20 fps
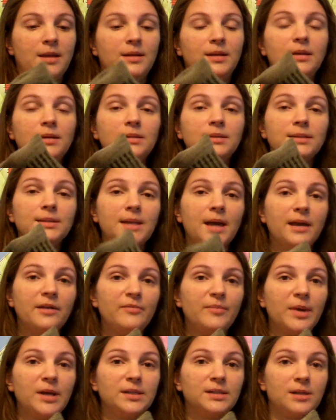And inside
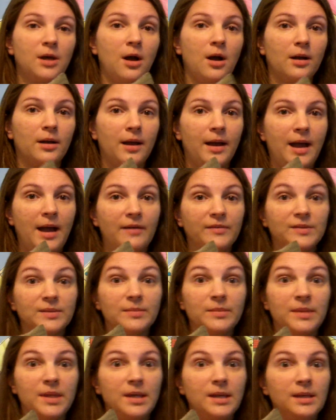of my sock, I have
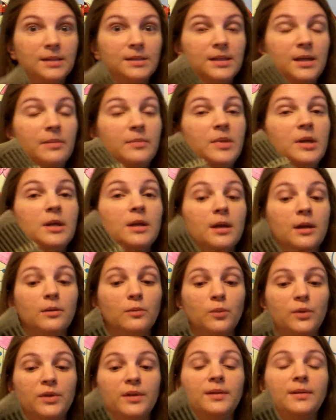some things that
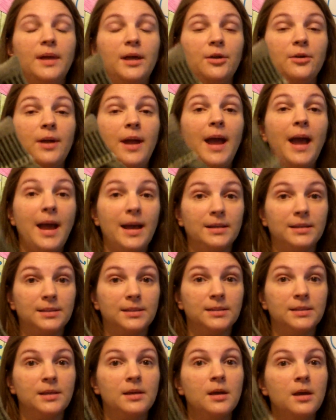begin with the letter
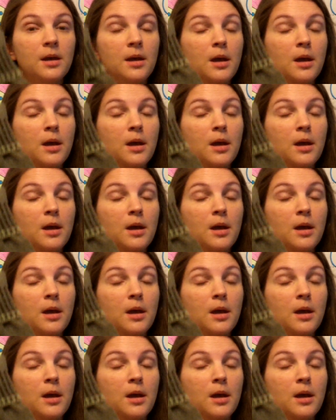S,